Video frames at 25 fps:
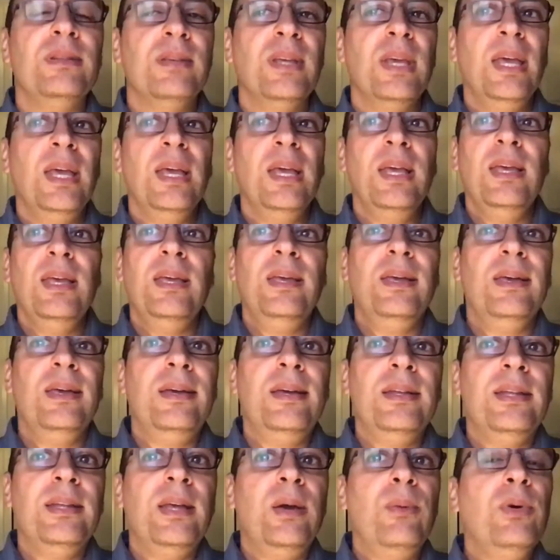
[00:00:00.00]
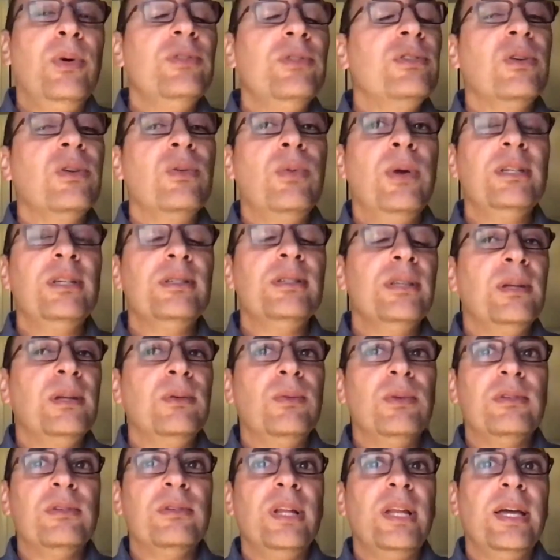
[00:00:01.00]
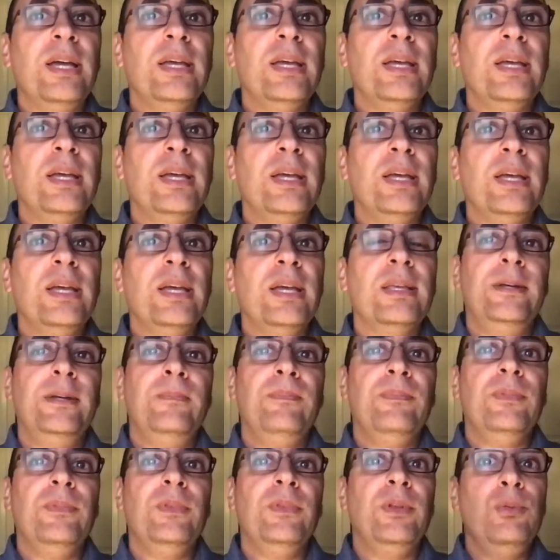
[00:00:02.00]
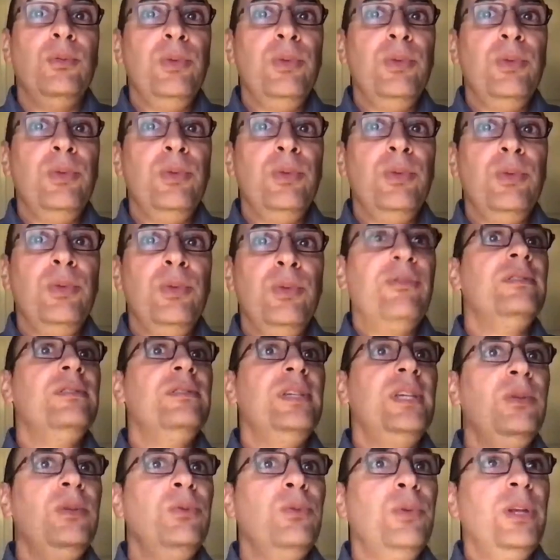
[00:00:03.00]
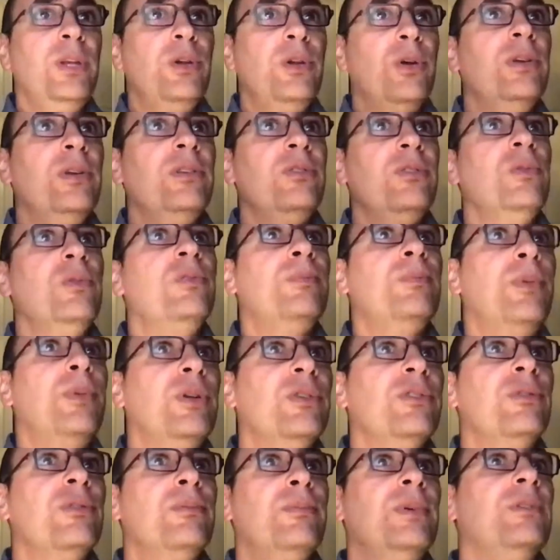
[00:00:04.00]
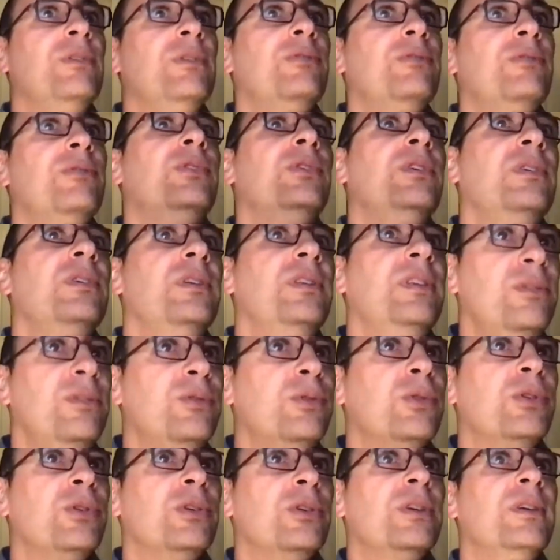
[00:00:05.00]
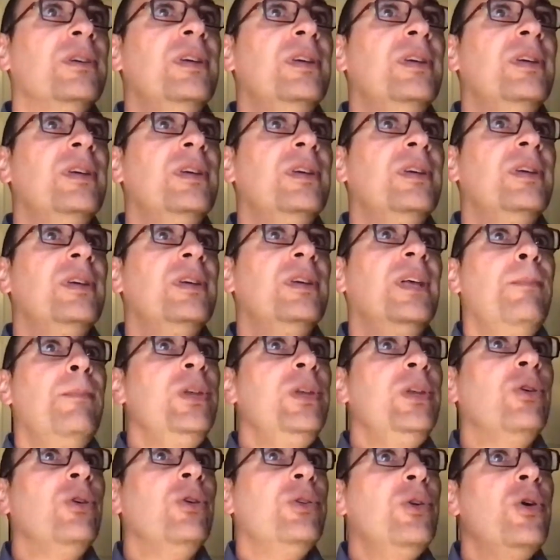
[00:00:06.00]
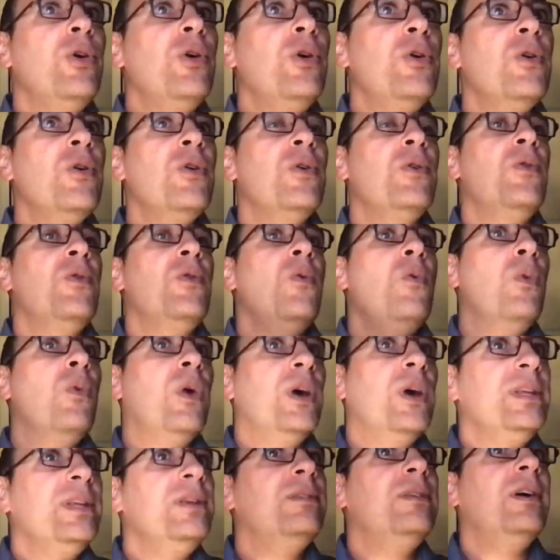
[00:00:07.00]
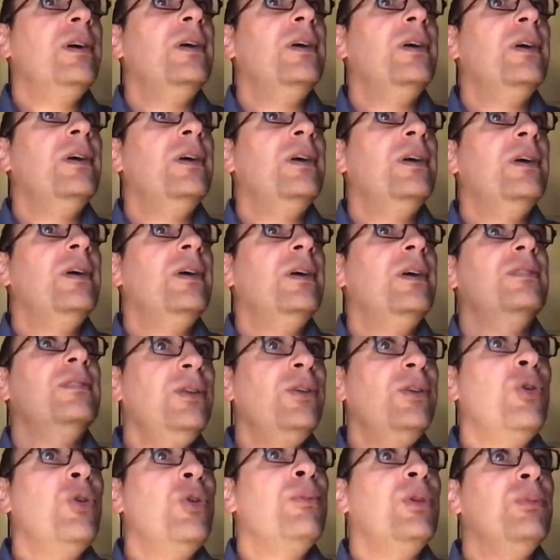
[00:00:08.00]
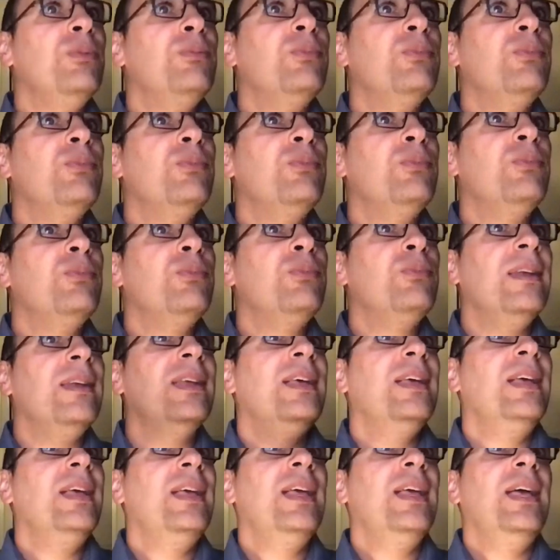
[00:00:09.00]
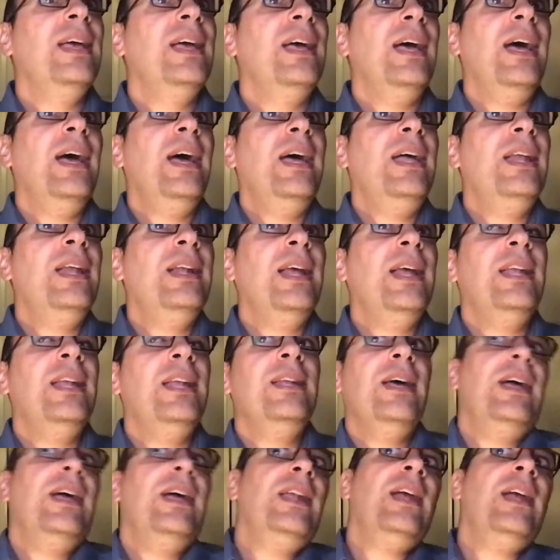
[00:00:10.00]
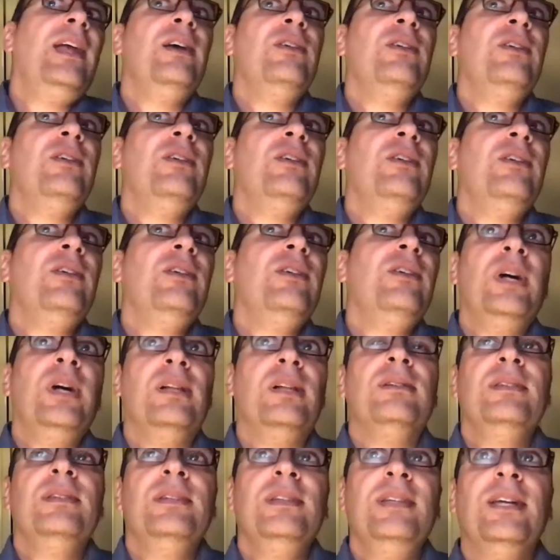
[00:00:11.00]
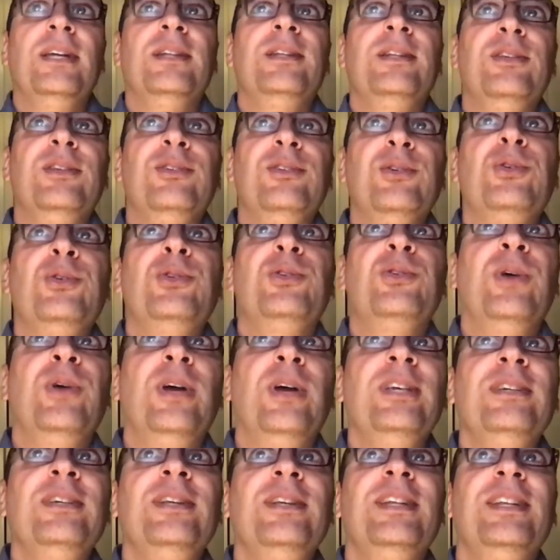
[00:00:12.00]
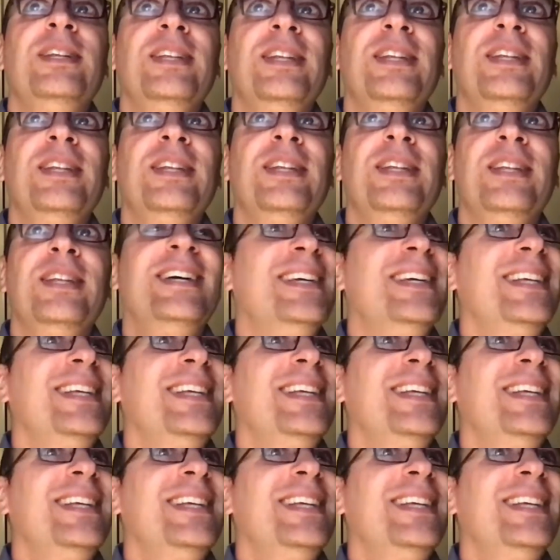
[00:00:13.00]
But uh, that was the question. It was like um, we found this gene, we know it's responsible for the disorder, but we don't know what it does in the normal brain. And, and then I thought, well, yeah, that's a good question.